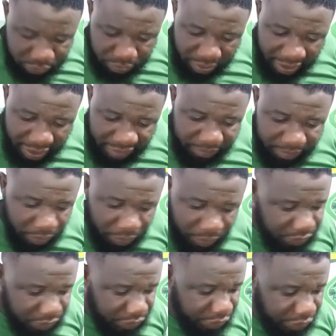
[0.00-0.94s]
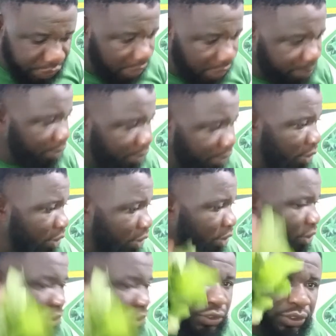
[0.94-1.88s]
have body shape,
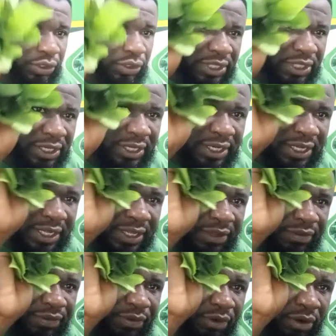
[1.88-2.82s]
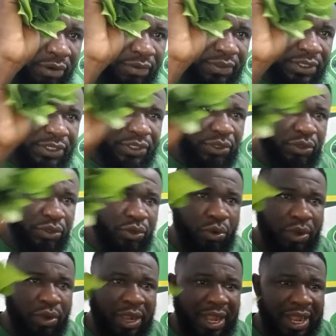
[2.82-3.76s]
just the leaf of this
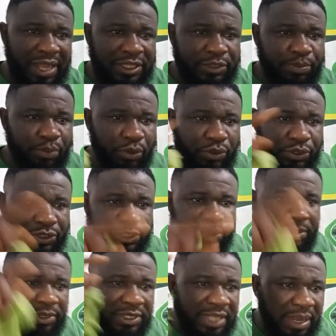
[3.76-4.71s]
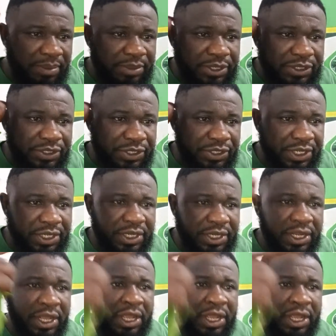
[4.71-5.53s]
local sponge. Double tap the screen